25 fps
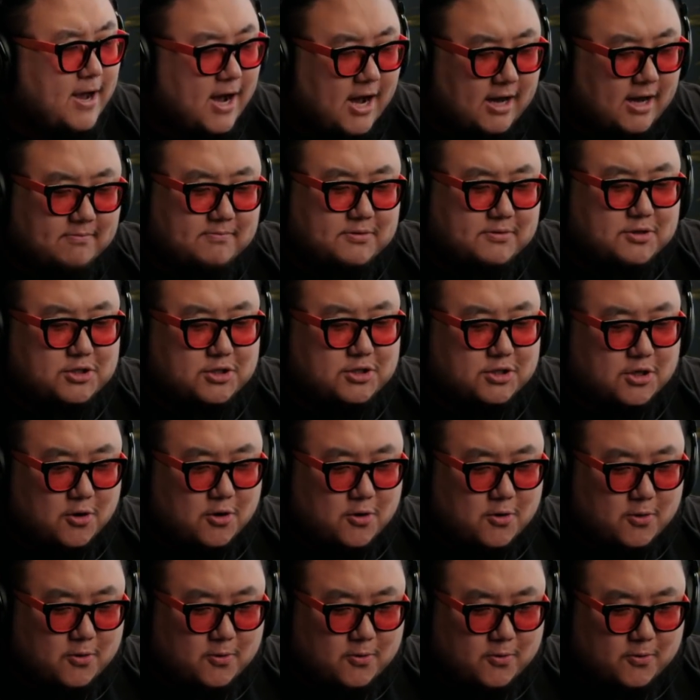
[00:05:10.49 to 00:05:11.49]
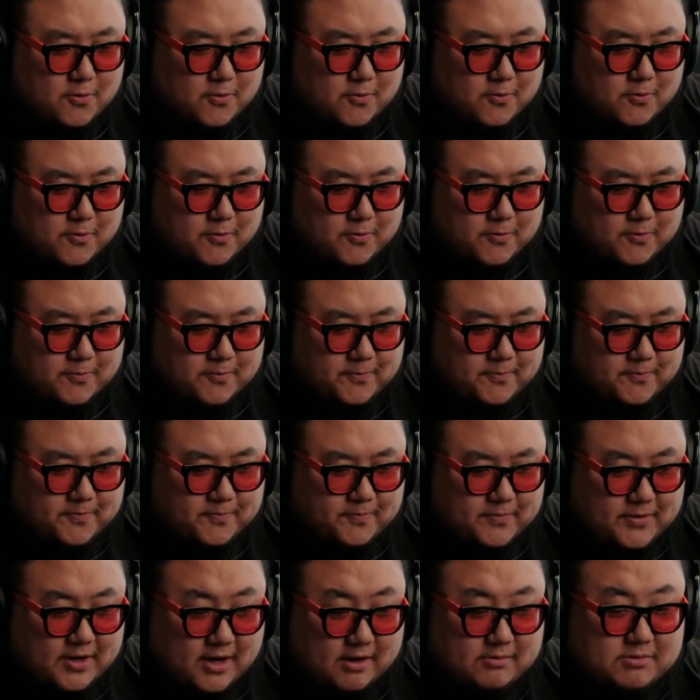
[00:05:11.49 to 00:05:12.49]
I'm so
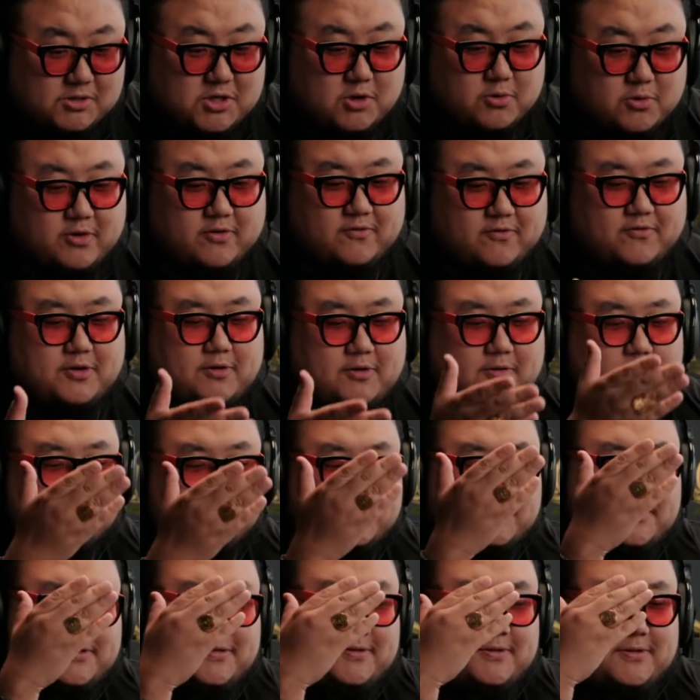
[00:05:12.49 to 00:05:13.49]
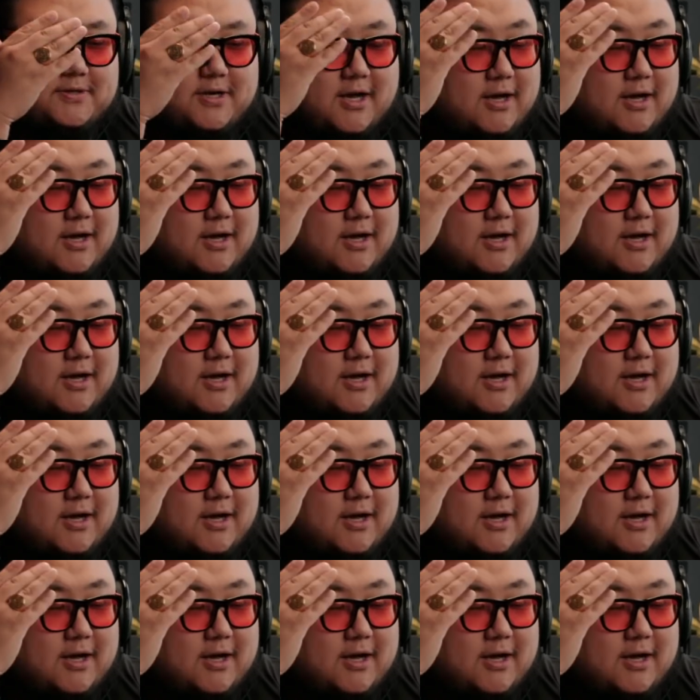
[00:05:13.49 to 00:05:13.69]
confused.